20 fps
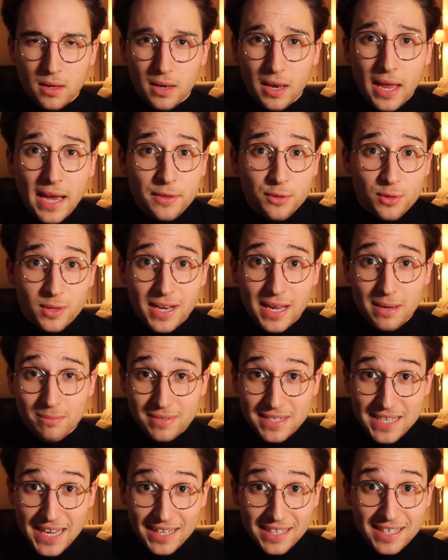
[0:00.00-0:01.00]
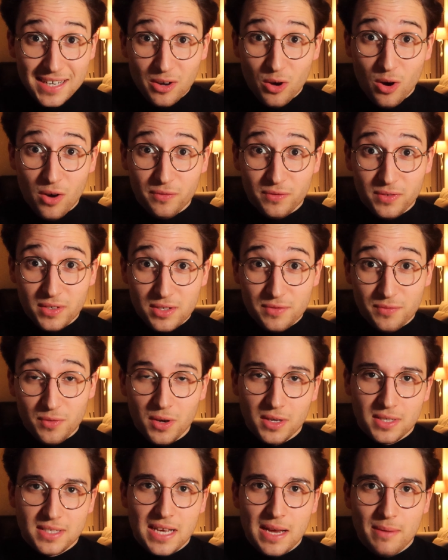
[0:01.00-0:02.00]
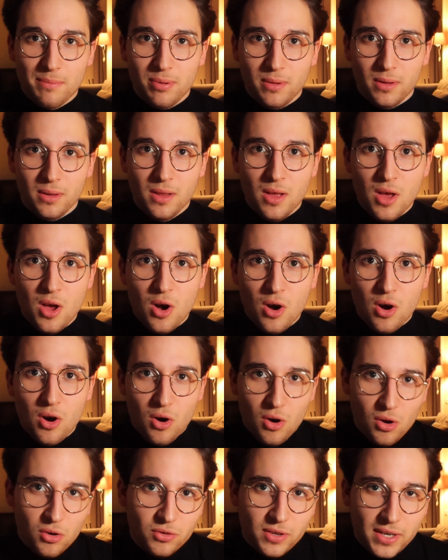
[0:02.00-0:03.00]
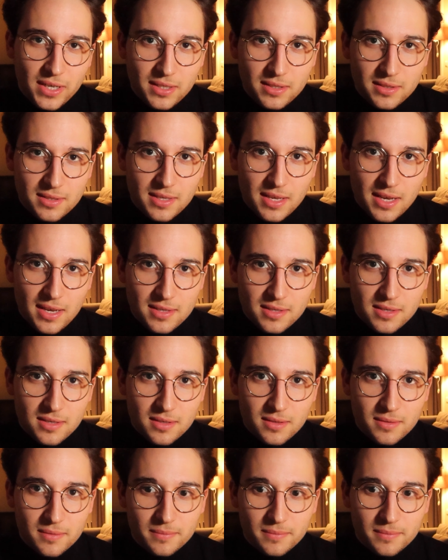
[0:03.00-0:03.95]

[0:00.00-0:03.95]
Like the name dental office, for example, already says.